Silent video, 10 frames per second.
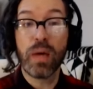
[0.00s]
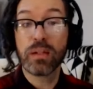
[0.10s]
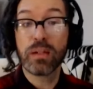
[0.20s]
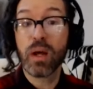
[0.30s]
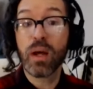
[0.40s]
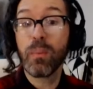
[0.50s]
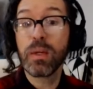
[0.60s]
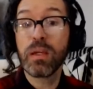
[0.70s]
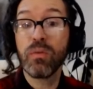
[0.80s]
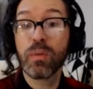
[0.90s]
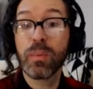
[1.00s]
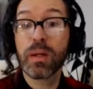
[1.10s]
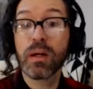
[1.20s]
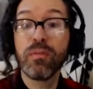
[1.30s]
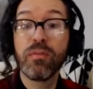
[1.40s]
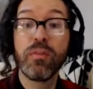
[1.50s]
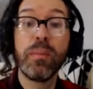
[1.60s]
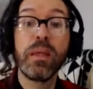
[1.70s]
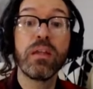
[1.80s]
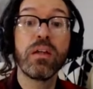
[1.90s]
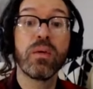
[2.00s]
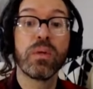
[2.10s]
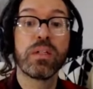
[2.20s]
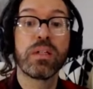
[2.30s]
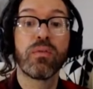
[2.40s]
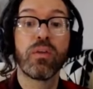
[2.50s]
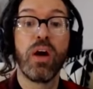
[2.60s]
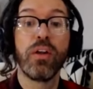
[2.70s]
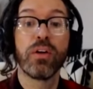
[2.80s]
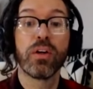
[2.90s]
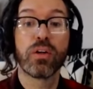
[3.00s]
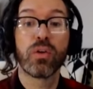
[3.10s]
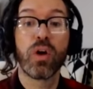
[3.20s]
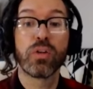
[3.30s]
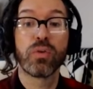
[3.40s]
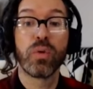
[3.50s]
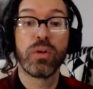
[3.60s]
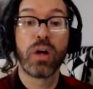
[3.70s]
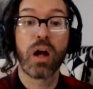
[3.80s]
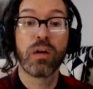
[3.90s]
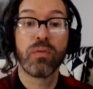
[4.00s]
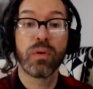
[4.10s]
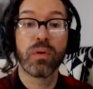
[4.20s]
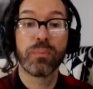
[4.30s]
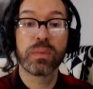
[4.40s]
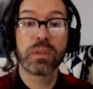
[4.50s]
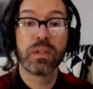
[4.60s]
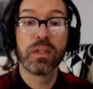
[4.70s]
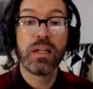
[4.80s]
helping you become familiar with several other crossroad god forms.